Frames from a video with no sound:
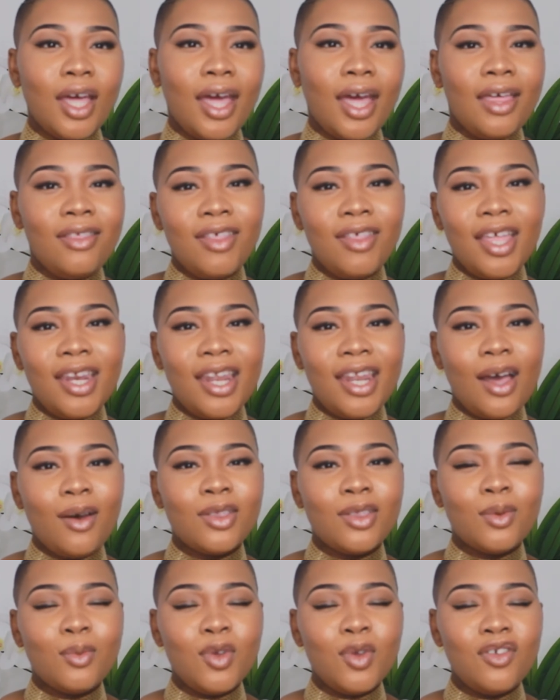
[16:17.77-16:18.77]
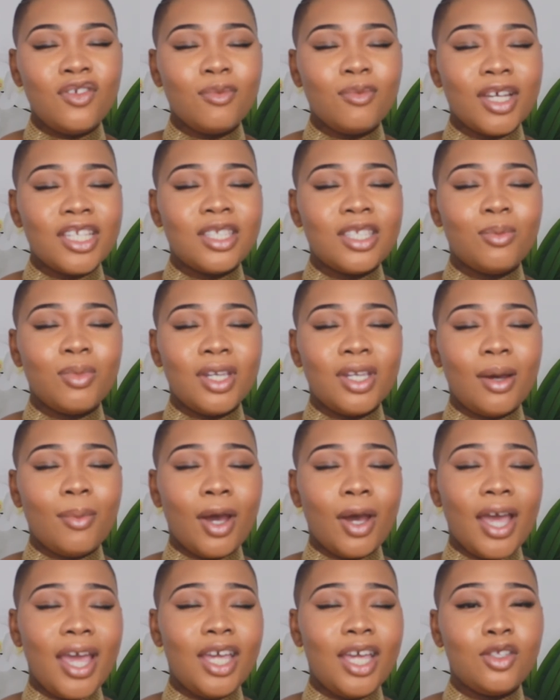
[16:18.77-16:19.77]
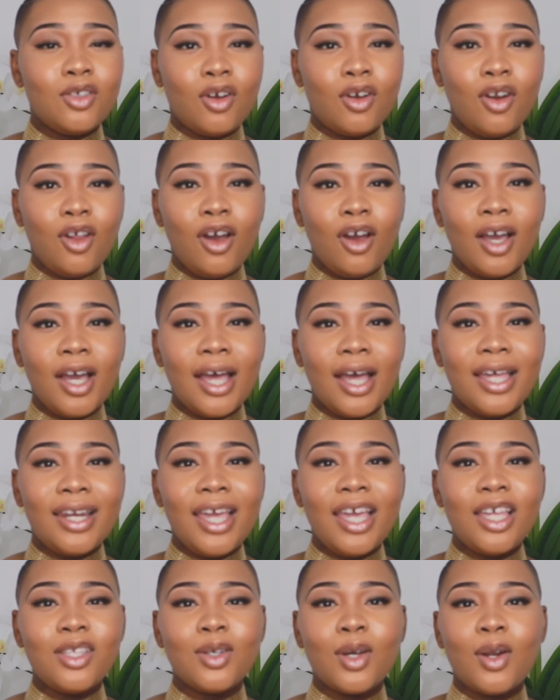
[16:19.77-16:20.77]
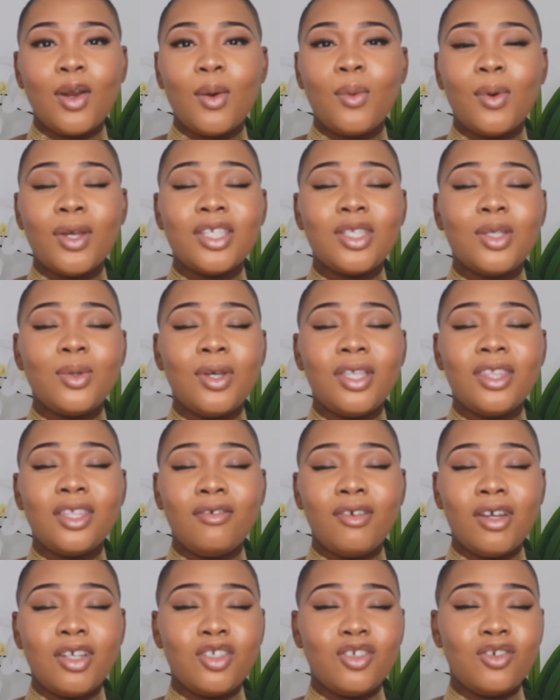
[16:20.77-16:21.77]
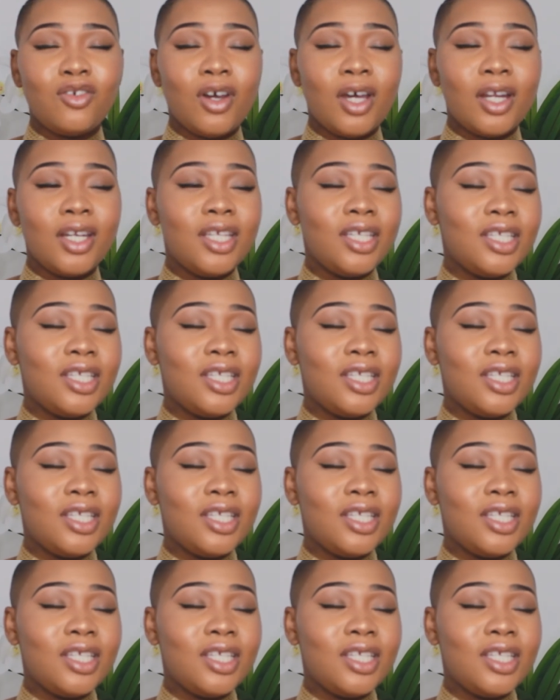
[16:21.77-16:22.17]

And then now the movie must have been about 8 o'clock, and 8 o'clock we're still in the restaurant.